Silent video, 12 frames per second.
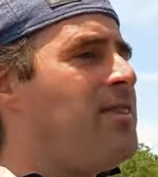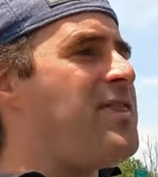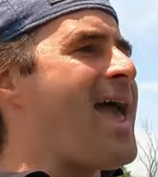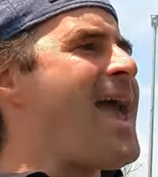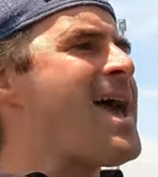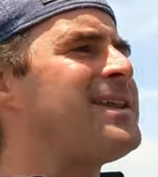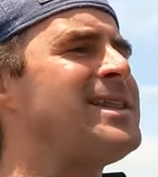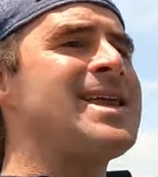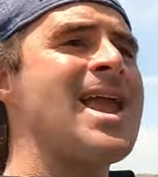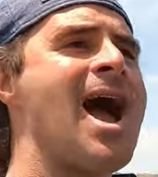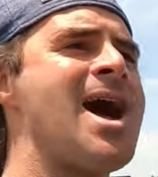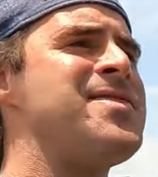The
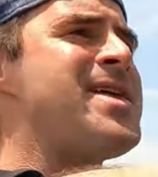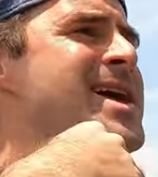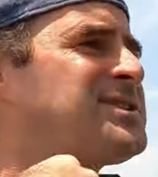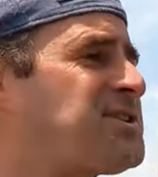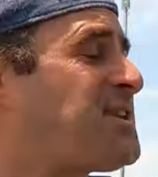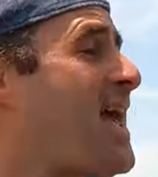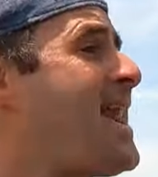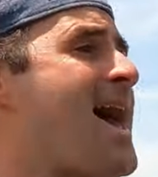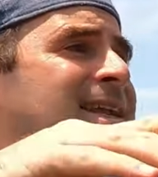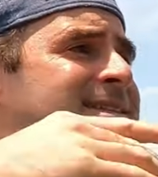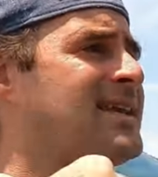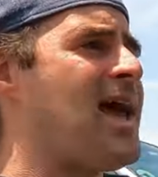handling on this, 10
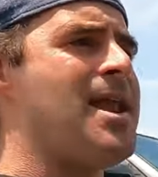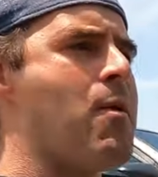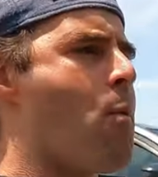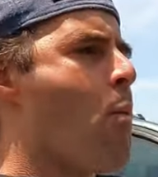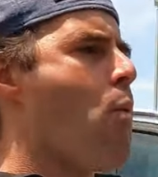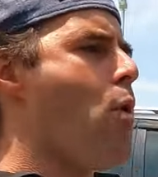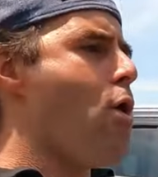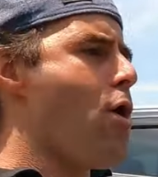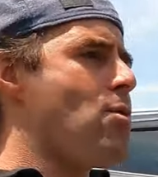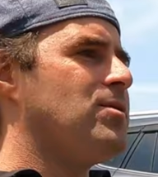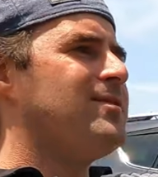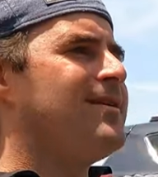out of 10.
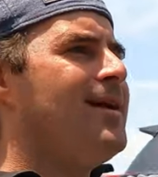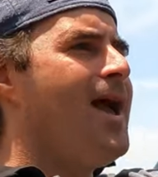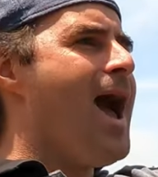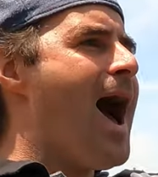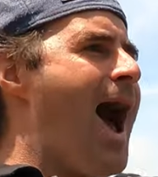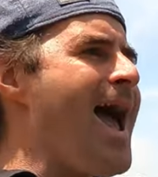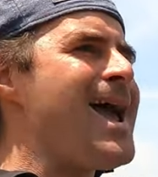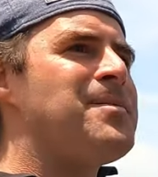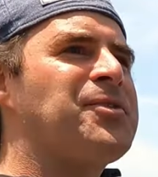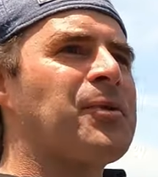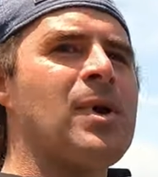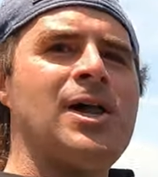Woo! I
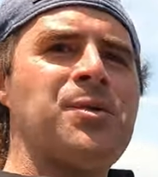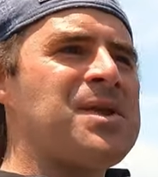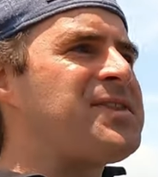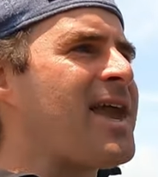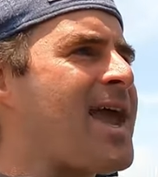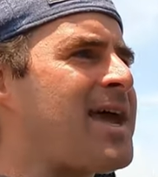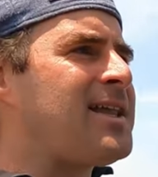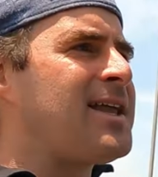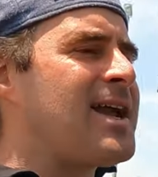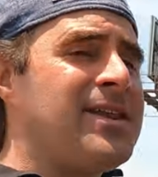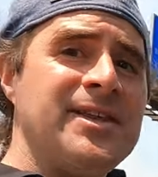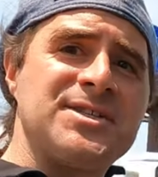am thrilled with the
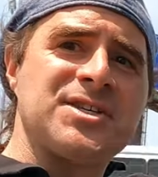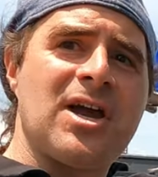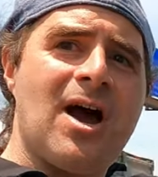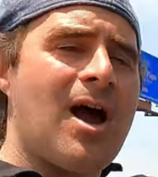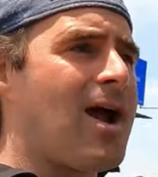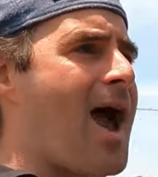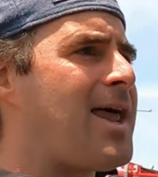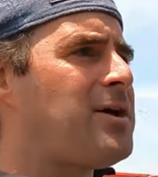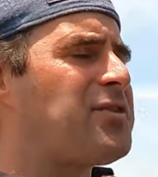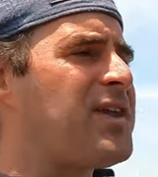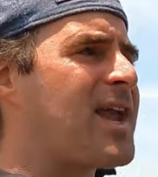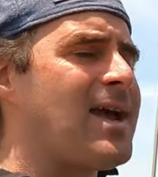handling on this car. I
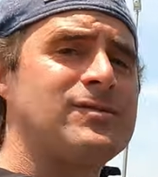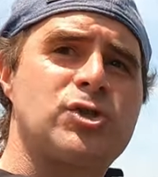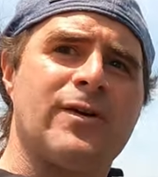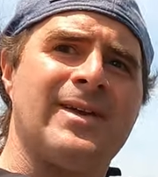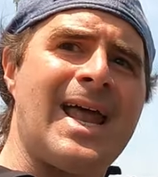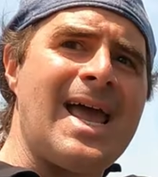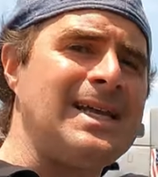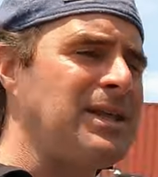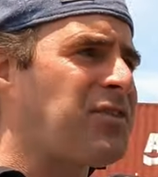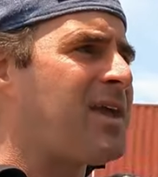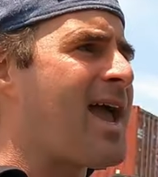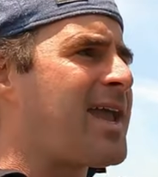don't think I've driven
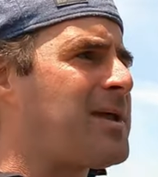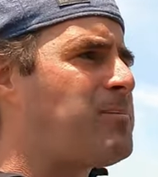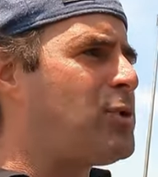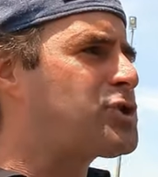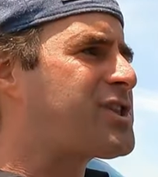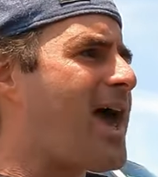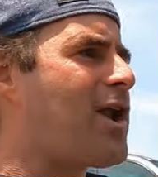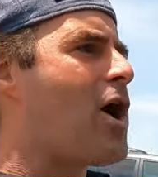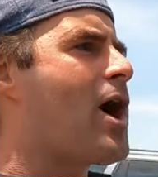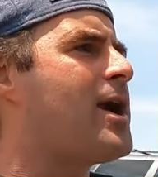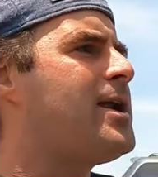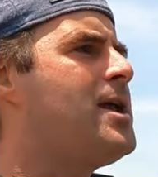anything I can push that
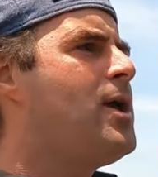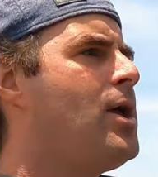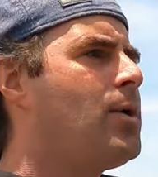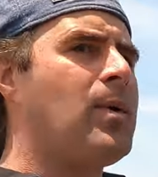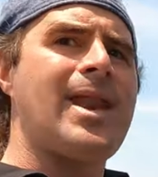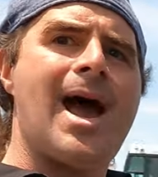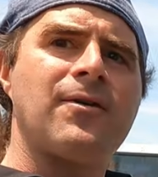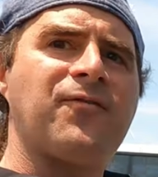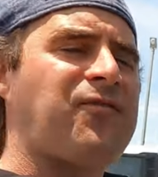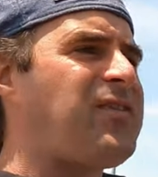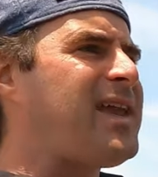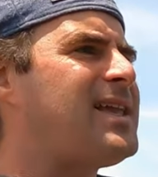hard without
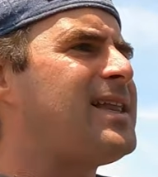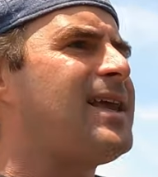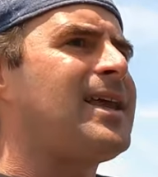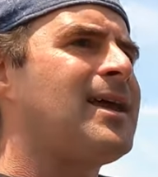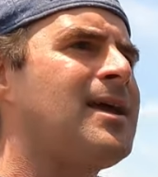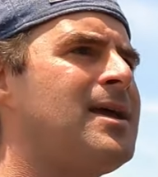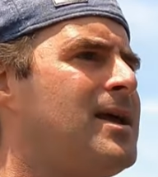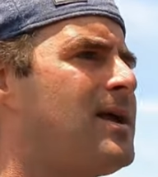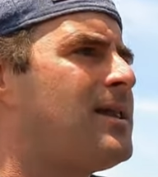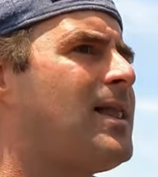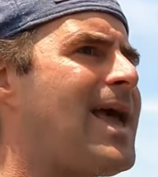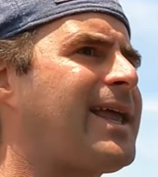feeling
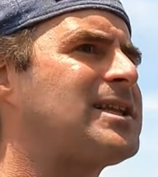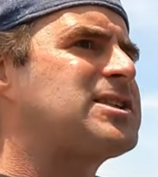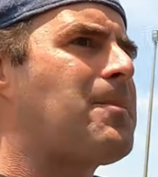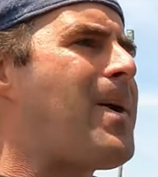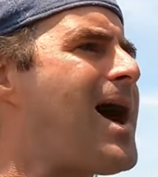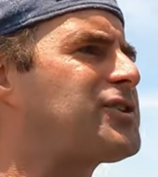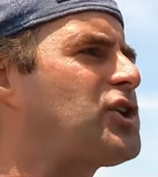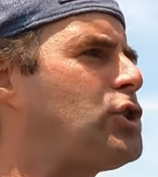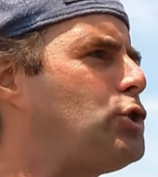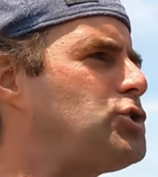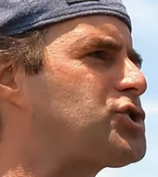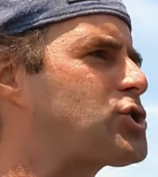like it's about to
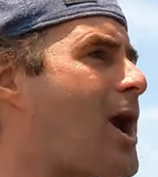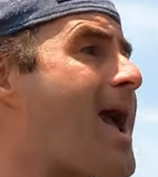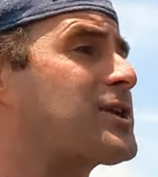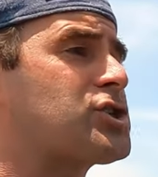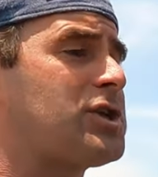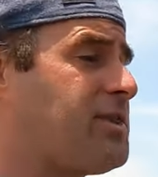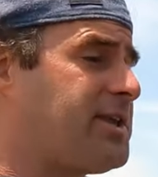lose traction.